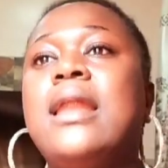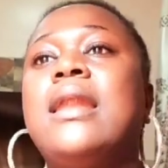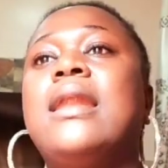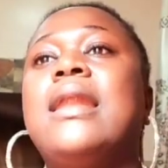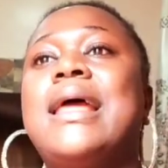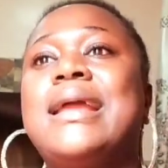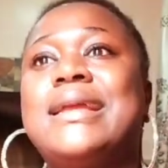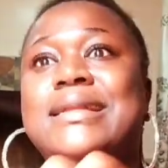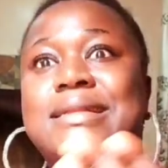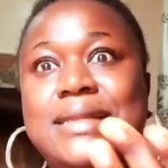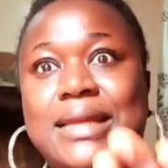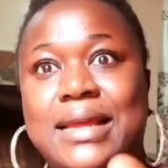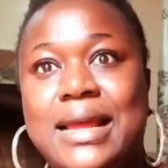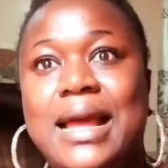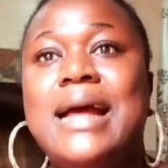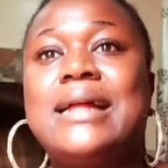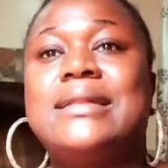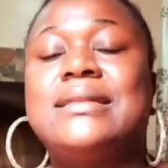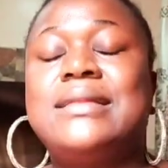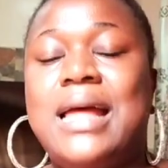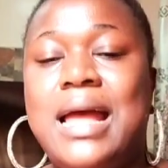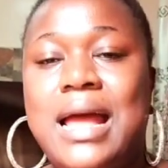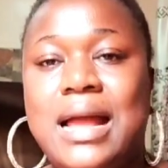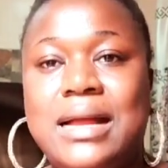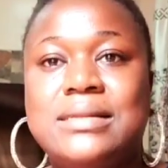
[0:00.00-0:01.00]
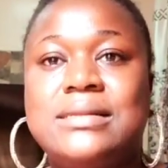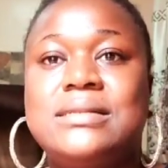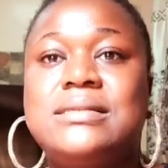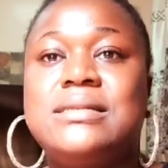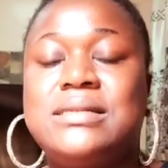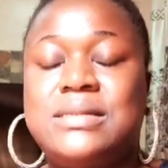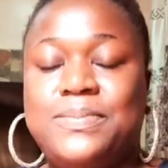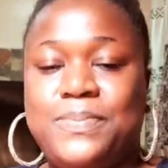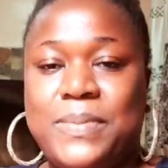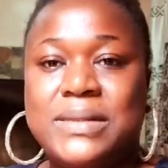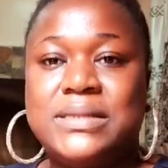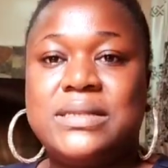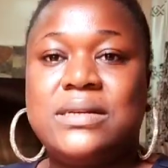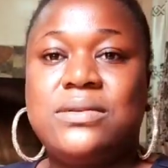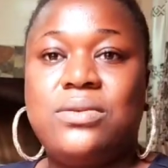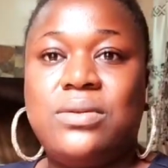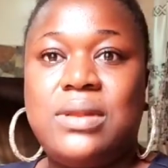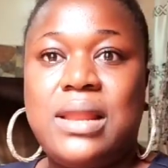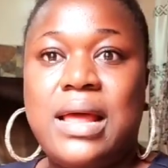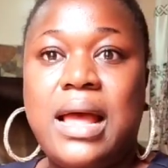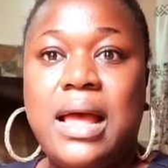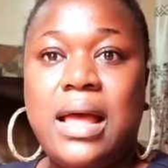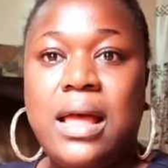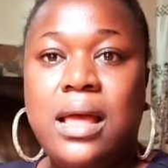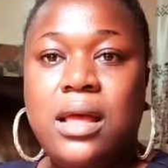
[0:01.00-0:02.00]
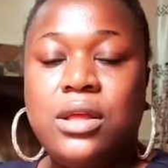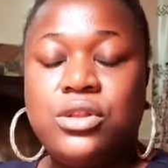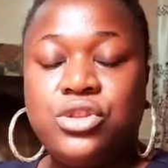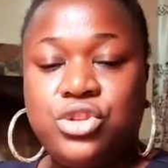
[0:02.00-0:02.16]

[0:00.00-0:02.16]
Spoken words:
Like they attacked this particular